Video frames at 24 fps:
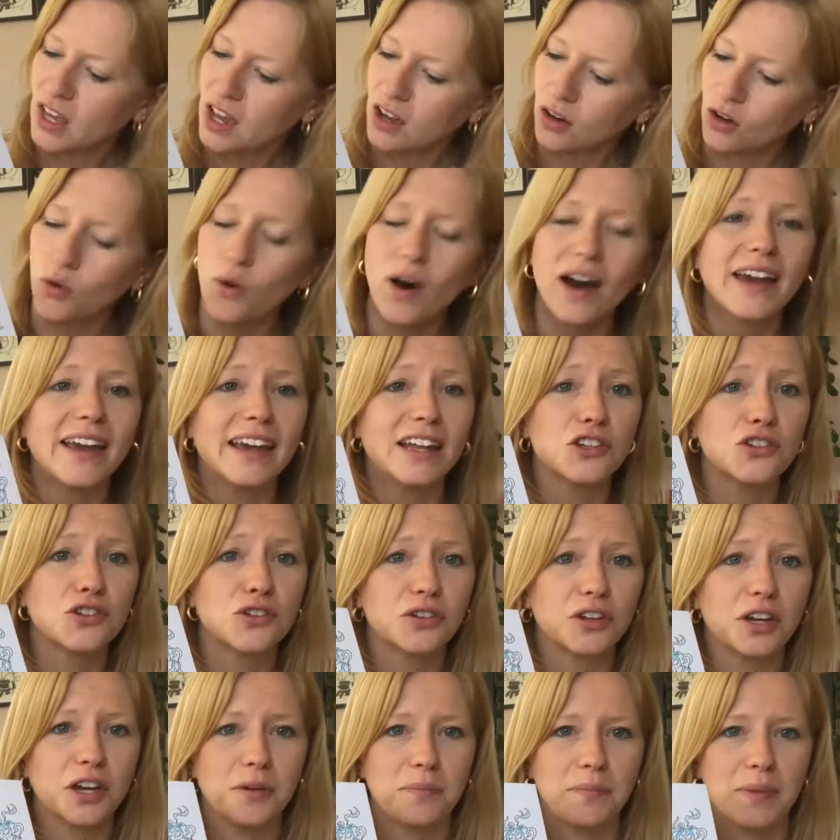quite
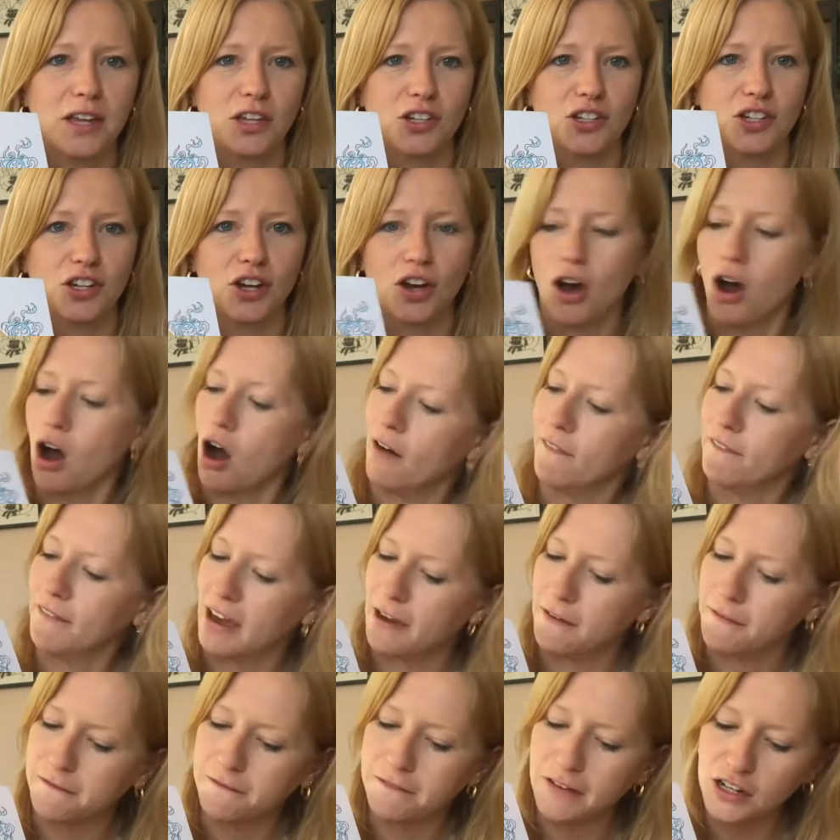intricate picture of a
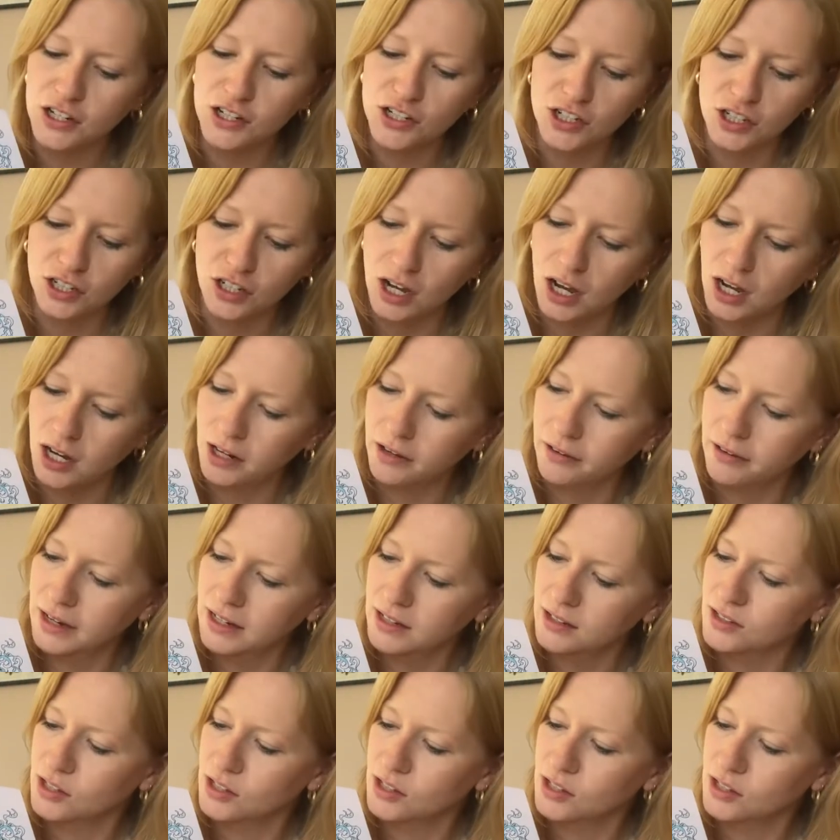fish to colour in,